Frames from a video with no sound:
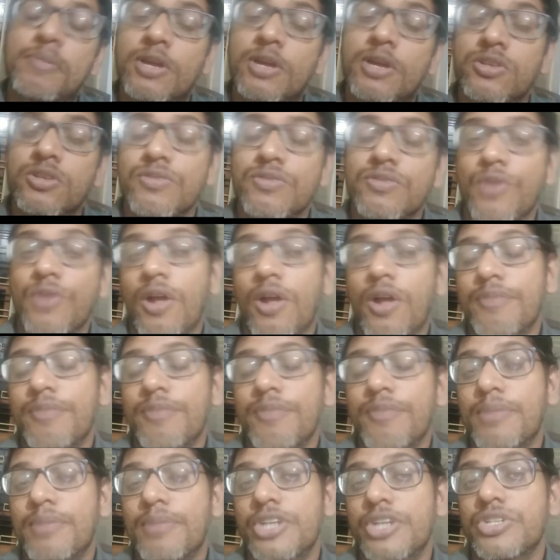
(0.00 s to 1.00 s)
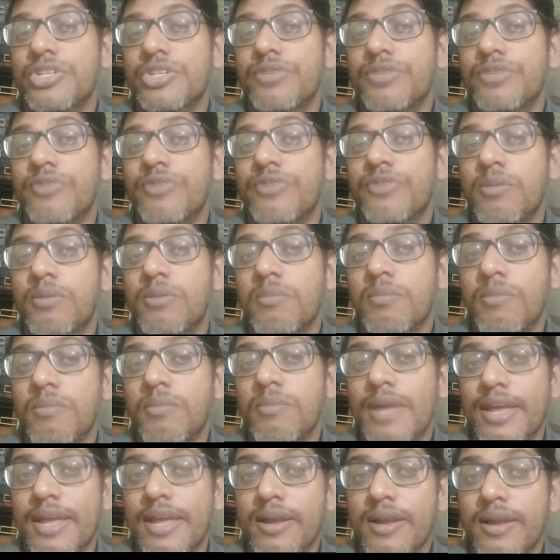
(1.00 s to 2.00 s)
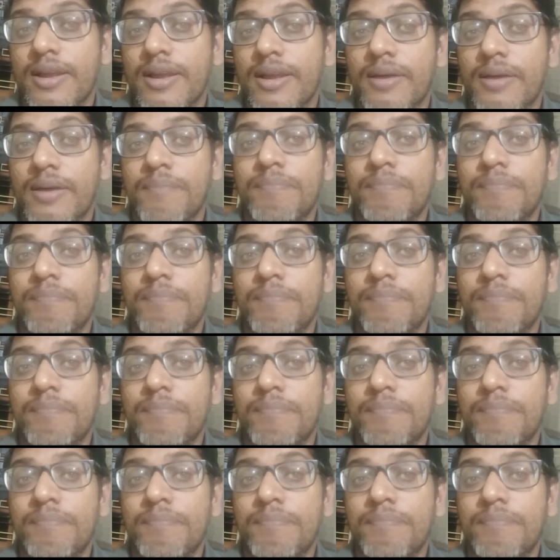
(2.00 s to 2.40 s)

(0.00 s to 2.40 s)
because of a lot of pressure from Kerala